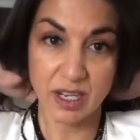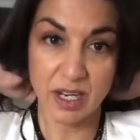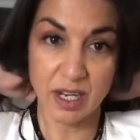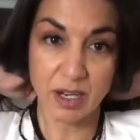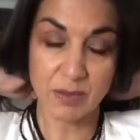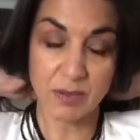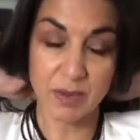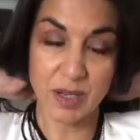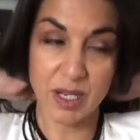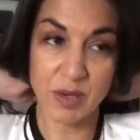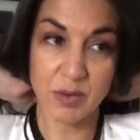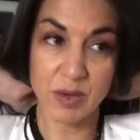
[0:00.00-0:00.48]
I
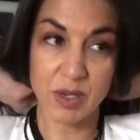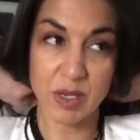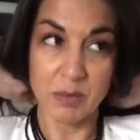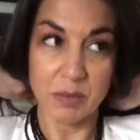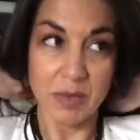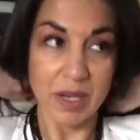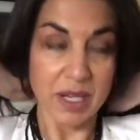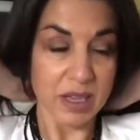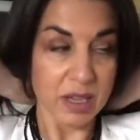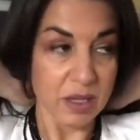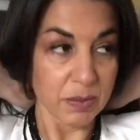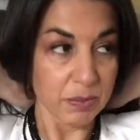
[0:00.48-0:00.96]
really want to
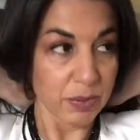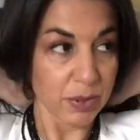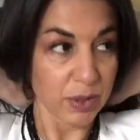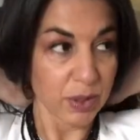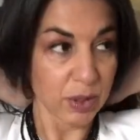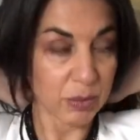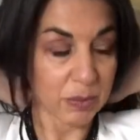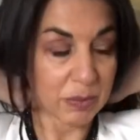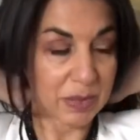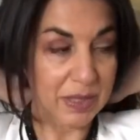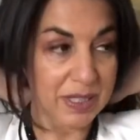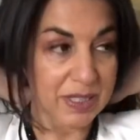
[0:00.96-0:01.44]
make the
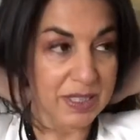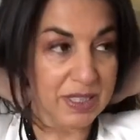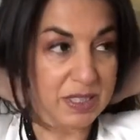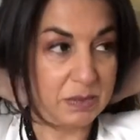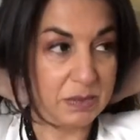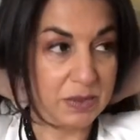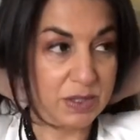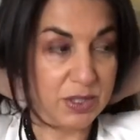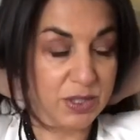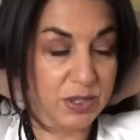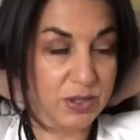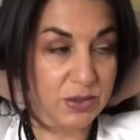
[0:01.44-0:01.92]
pearl piece a
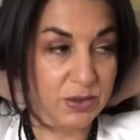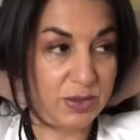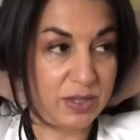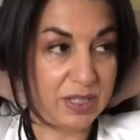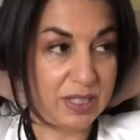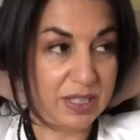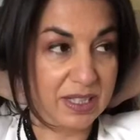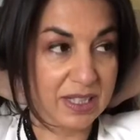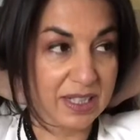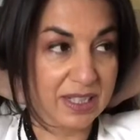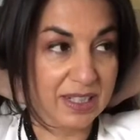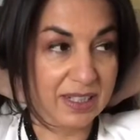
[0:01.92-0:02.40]
bit
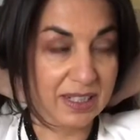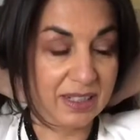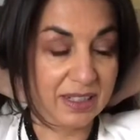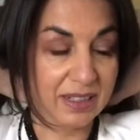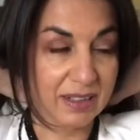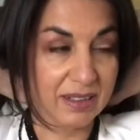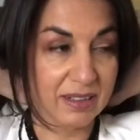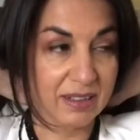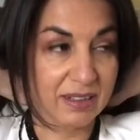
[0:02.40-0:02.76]
shorter there.